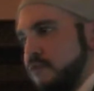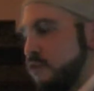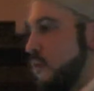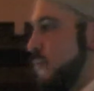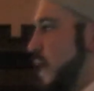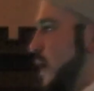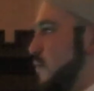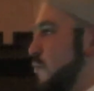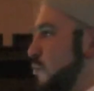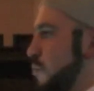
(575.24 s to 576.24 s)
to a
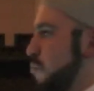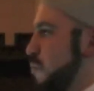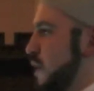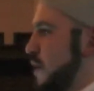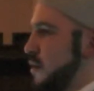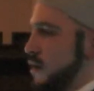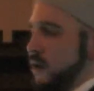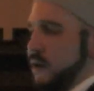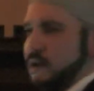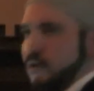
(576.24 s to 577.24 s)
man bringing
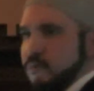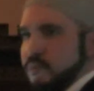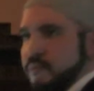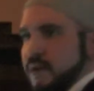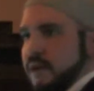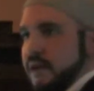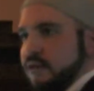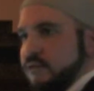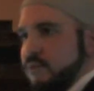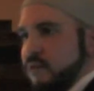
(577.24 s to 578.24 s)
home money
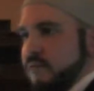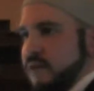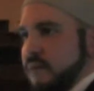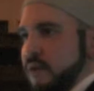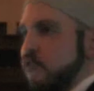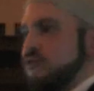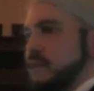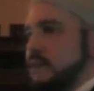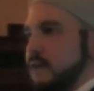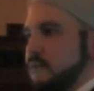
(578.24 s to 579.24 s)
and supporting the family? Who
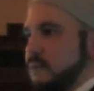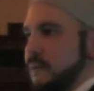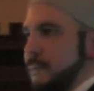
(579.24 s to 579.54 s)
said that?